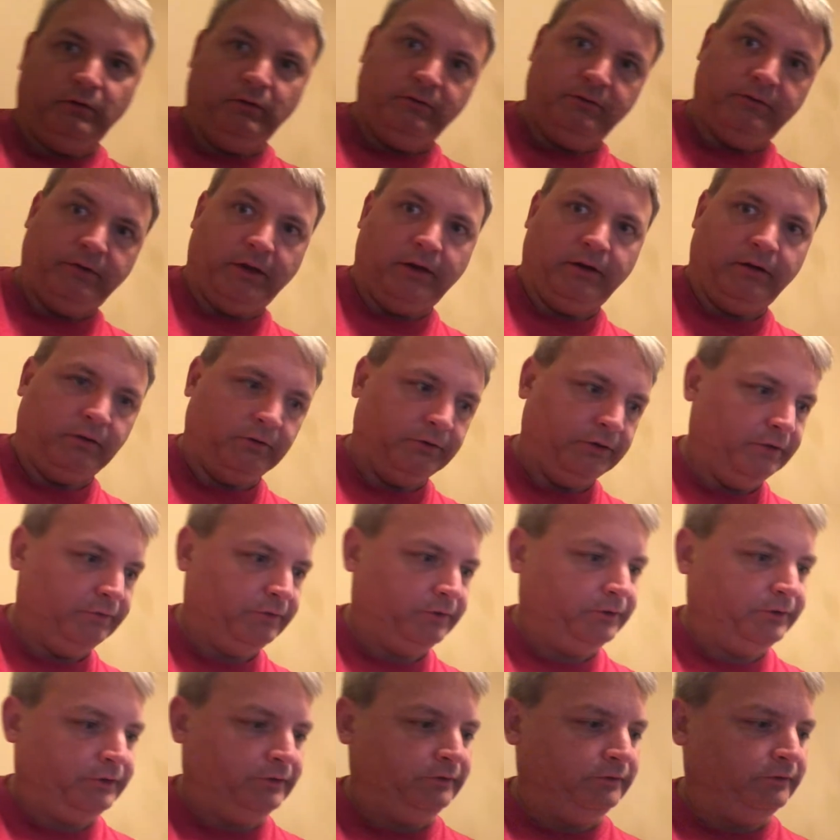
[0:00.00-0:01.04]
technical
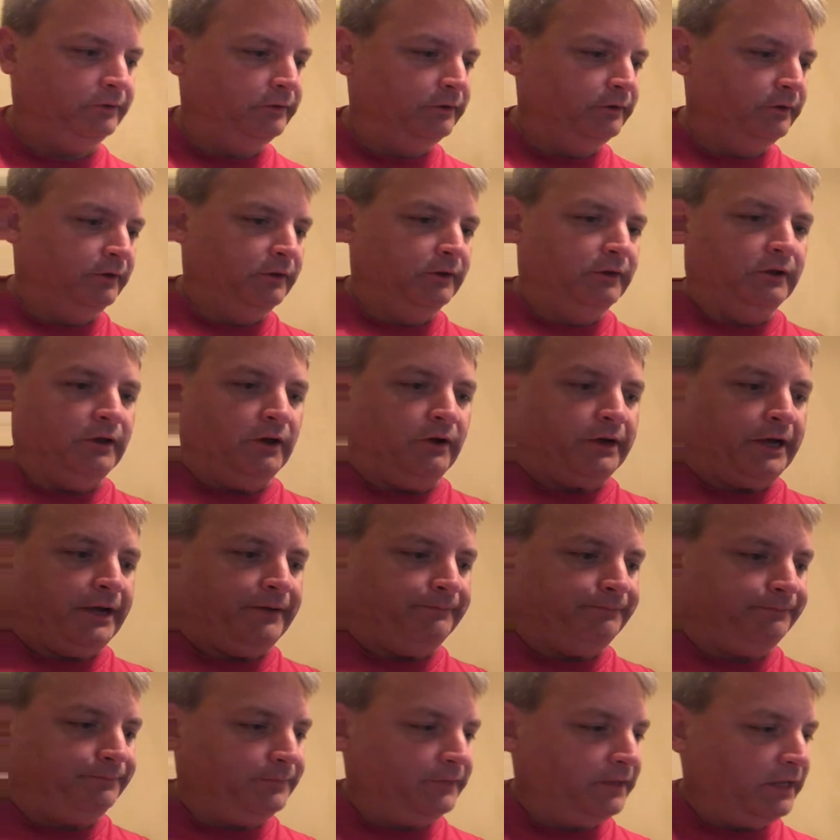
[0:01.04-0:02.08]
difficulties.
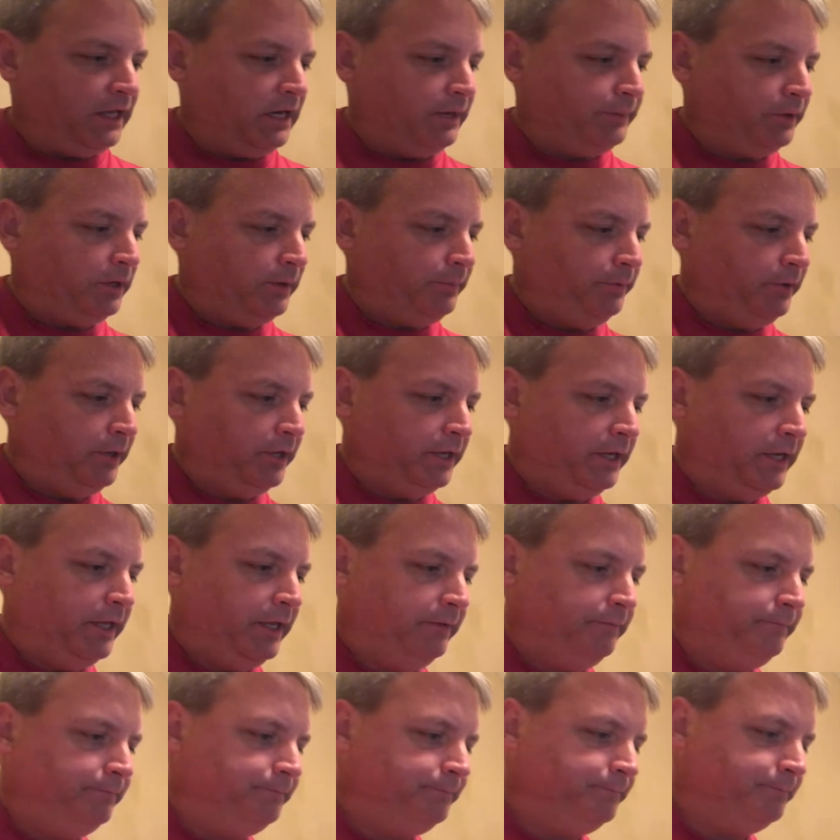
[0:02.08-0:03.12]
Okay, and I'm gonna plug it
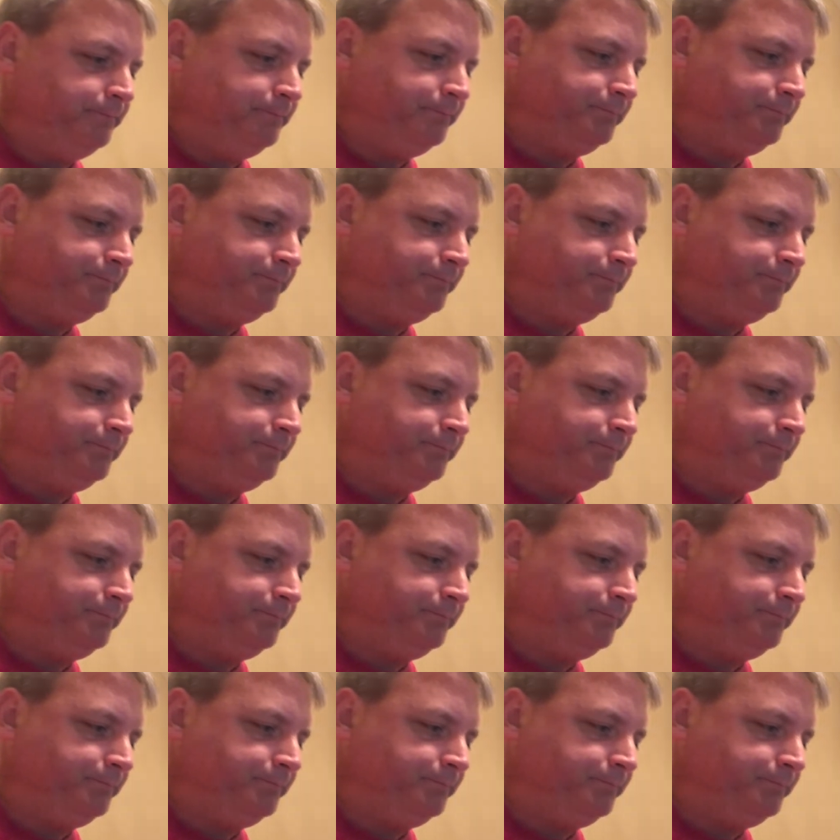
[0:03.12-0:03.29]
in.